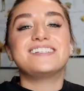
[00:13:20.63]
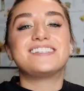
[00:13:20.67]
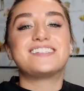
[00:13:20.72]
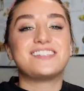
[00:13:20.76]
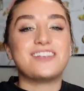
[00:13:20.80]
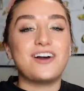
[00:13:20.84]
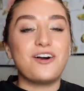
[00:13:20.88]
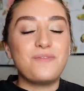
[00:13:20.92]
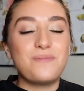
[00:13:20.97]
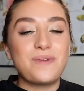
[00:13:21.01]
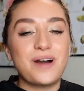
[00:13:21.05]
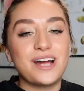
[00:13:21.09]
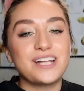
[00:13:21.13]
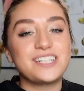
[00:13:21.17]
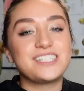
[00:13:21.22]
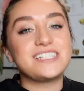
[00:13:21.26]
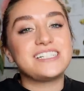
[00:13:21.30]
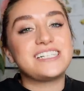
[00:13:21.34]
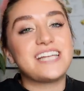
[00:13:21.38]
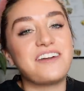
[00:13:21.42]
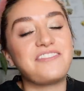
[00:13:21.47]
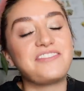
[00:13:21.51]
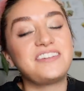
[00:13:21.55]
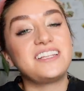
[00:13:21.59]
so much.
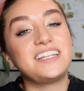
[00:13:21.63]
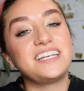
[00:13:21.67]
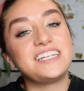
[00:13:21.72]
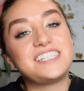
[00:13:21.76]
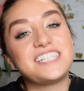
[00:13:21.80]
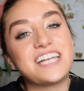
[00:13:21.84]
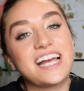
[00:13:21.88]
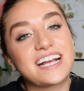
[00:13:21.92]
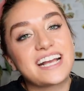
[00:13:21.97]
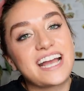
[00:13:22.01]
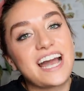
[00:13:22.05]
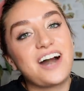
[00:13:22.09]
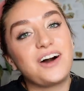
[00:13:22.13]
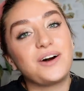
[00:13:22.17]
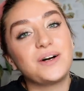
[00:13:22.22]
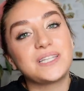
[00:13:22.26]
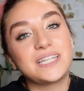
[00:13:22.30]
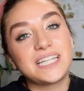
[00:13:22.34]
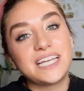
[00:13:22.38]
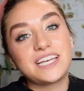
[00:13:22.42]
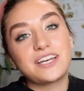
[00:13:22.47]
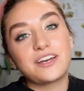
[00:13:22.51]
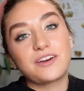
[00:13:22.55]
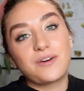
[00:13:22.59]
Definitely check out
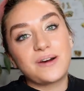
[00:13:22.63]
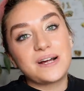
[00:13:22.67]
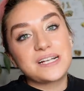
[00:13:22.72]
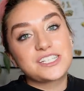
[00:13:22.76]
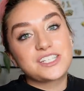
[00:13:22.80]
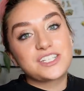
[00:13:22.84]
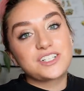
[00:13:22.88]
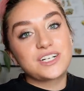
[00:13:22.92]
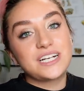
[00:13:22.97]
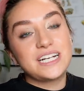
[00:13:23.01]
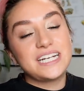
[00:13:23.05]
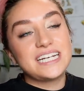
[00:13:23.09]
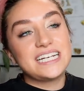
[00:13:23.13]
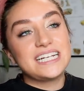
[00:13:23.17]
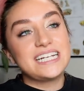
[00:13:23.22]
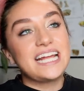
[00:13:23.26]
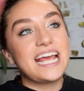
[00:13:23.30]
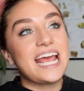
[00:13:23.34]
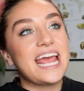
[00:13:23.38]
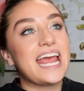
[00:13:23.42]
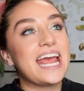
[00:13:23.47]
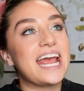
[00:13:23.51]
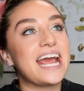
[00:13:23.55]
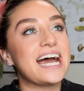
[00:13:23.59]
Link Equestrian
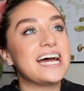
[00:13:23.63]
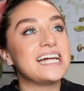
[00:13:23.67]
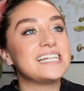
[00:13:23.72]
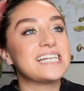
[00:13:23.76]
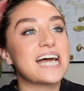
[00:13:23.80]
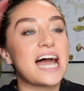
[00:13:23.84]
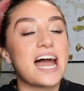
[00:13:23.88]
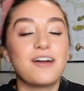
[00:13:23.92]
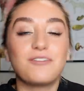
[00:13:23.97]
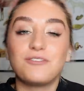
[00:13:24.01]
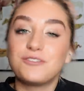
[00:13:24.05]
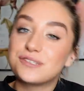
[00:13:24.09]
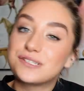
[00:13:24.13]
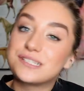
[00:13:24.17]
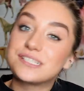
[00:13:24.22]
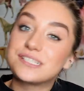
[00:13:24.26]
and I will